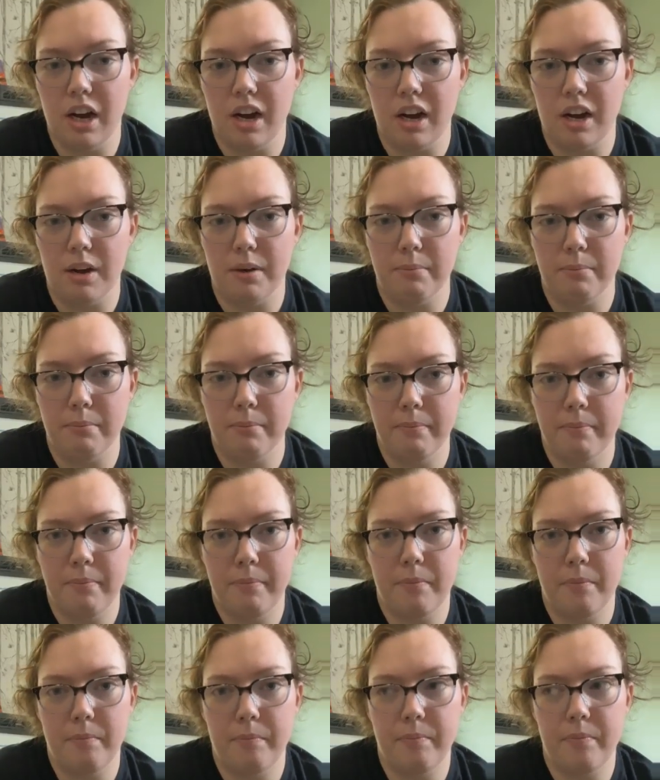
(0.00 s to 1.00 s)
Um,
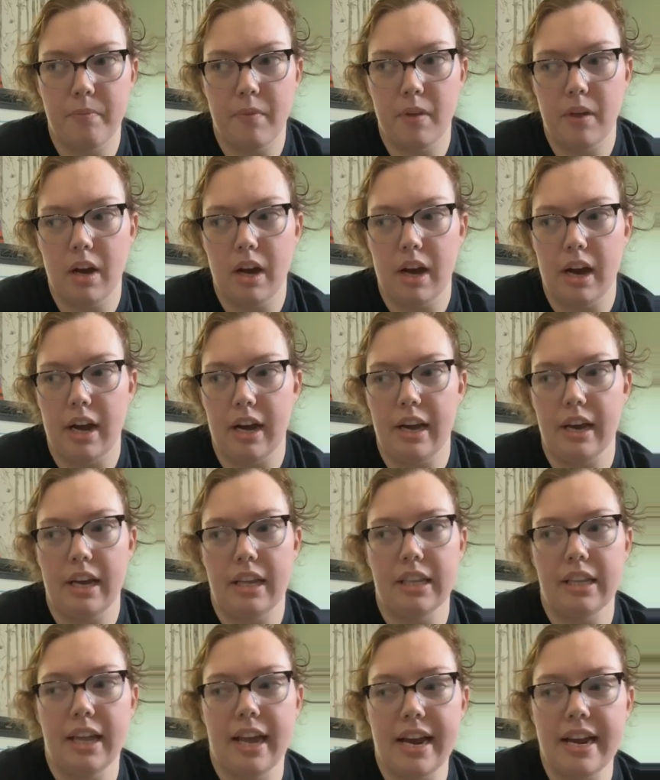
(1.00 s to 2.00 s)

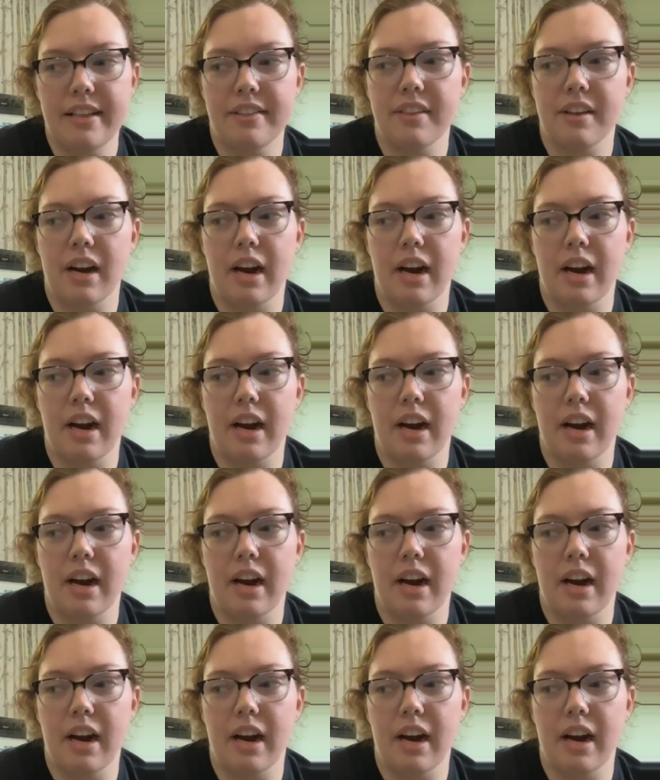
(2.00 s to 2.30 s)
I like